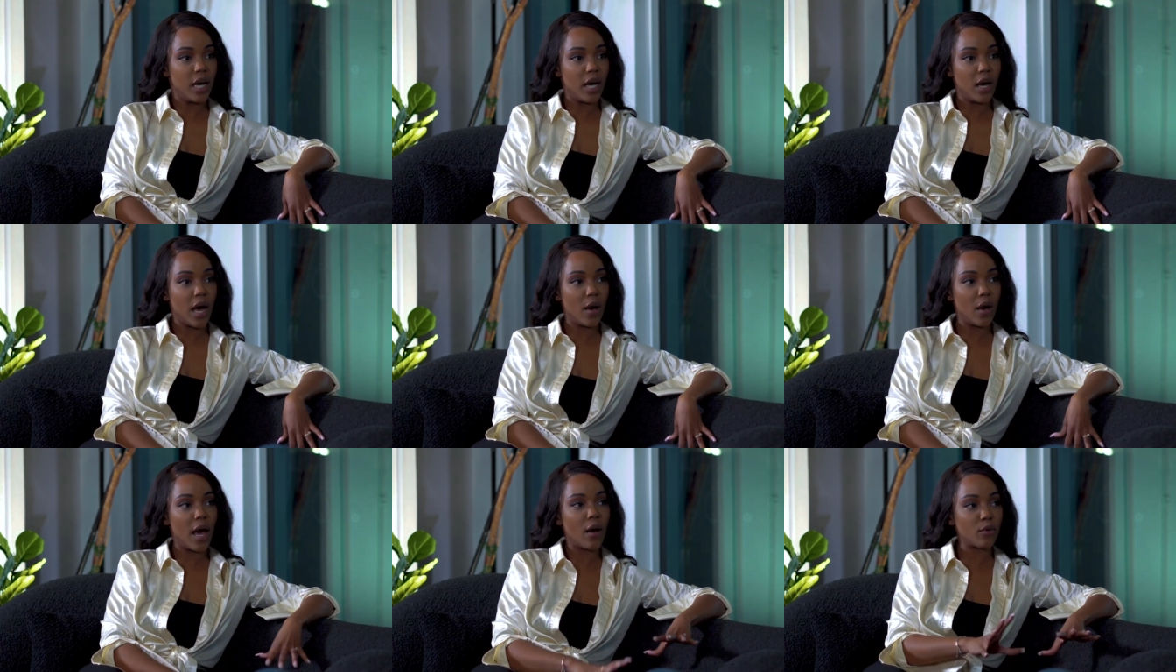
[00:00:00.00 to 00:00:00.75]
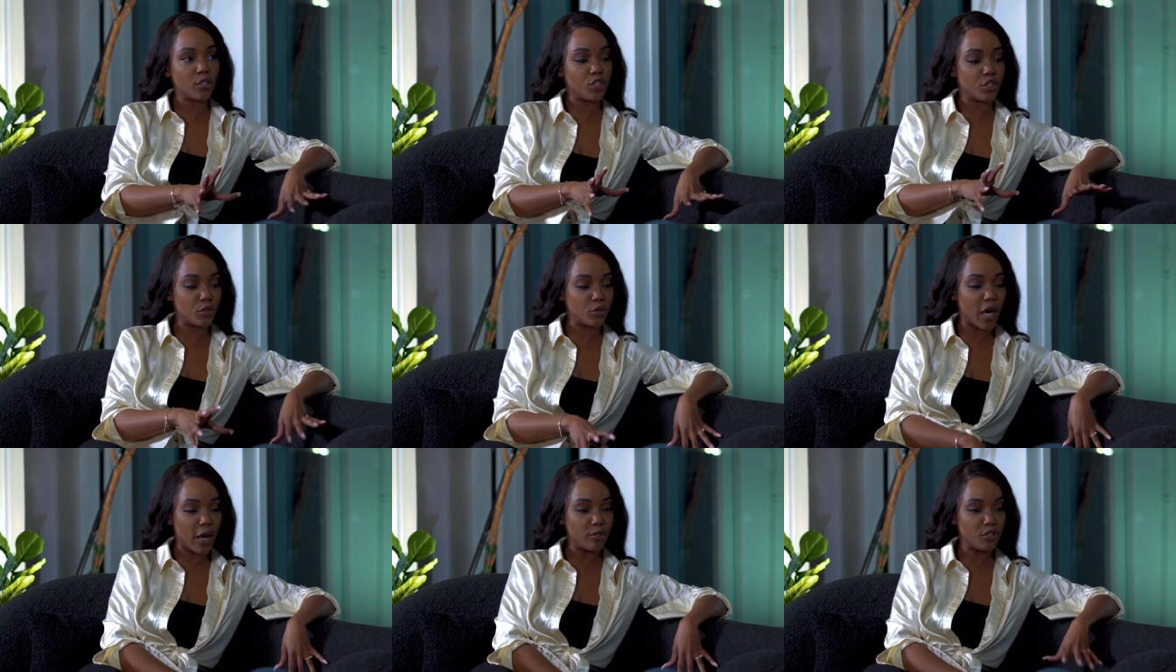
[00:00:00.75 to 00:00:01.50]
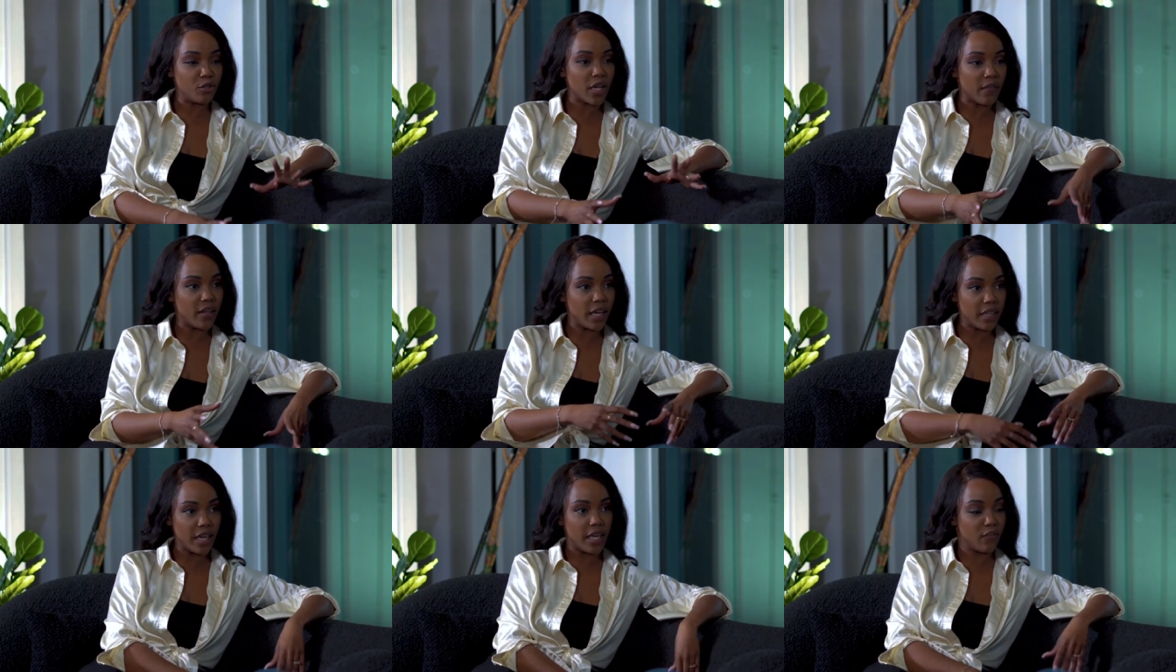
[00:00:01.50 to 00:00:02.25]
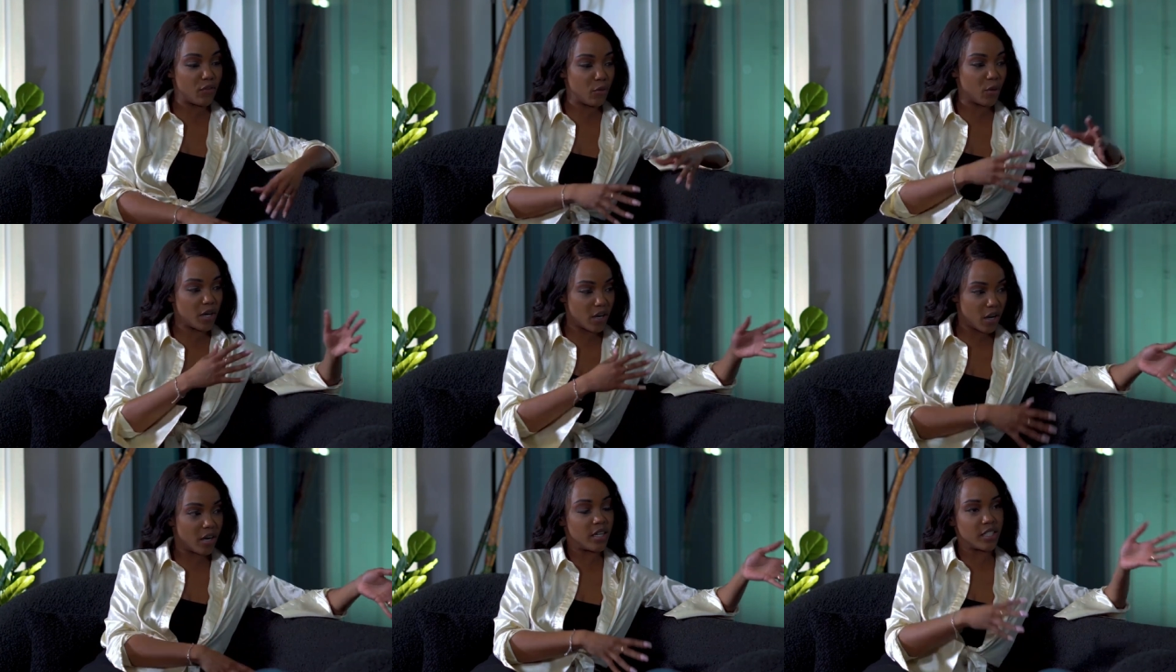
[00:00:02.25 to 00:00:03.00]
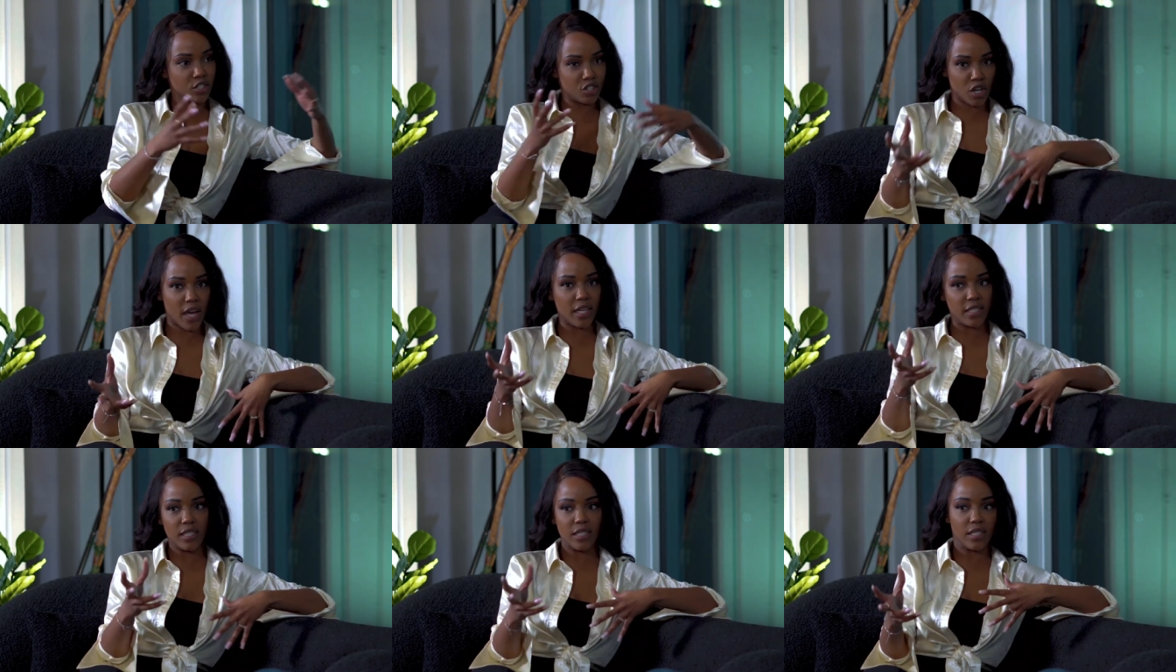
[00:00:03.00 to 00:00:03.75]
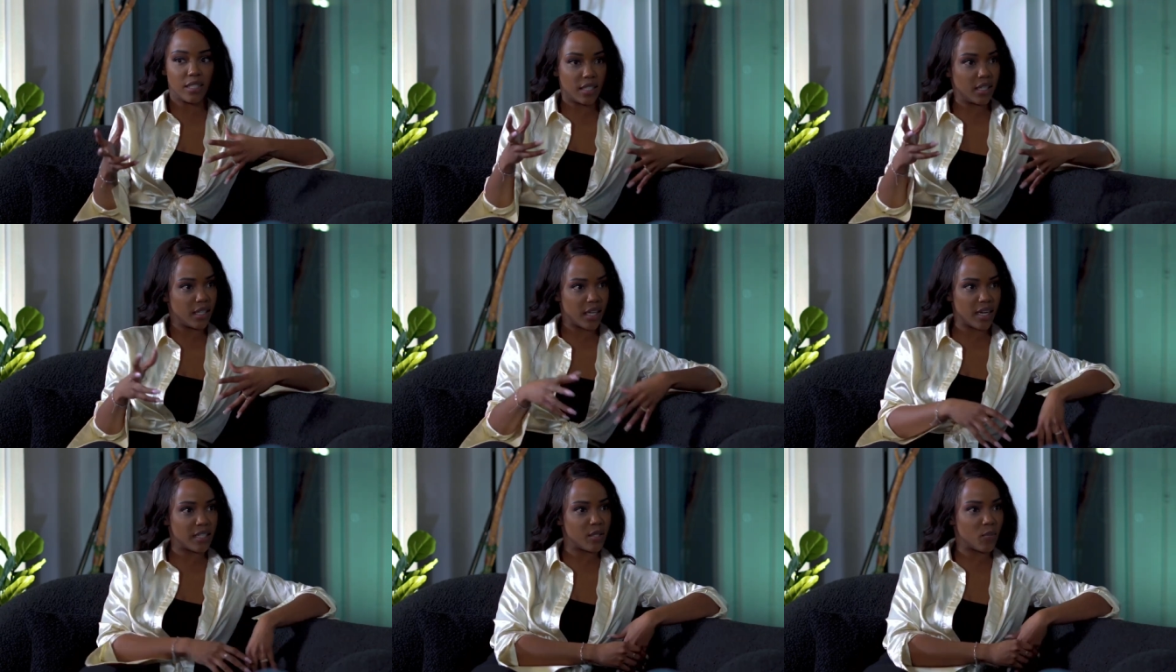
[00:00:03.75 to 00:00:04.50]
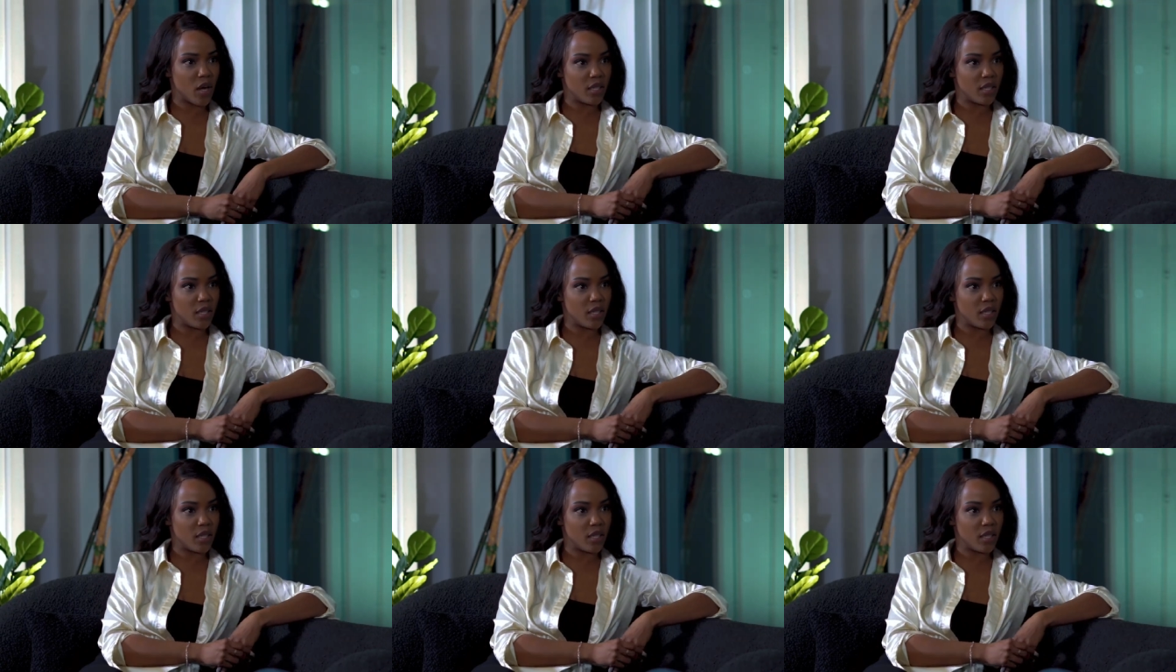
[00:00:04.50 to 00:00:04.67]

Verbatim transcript: Uh, how, how, would you how would you navigate that if you were an artist trying to get into